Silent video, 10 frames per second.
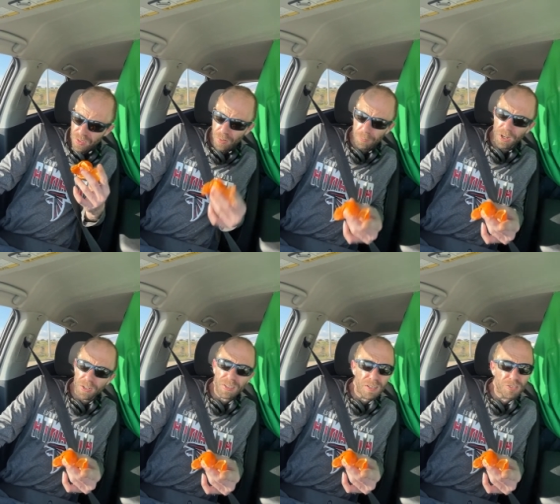
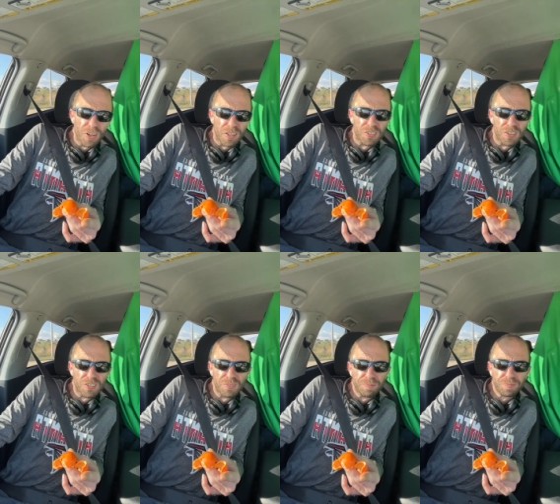American Injustice
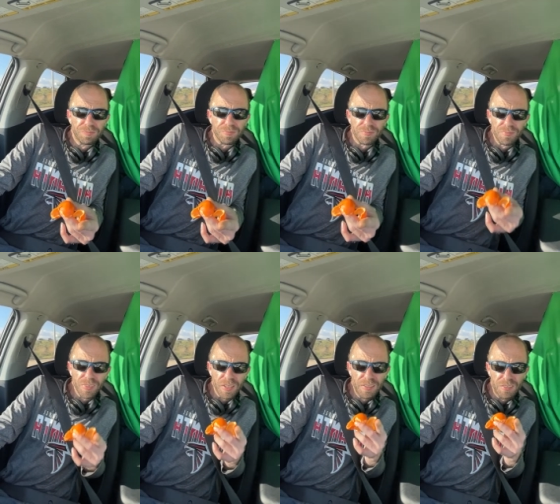
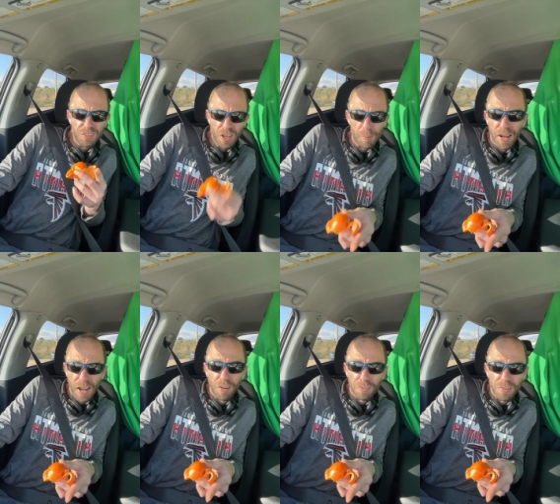is coming out.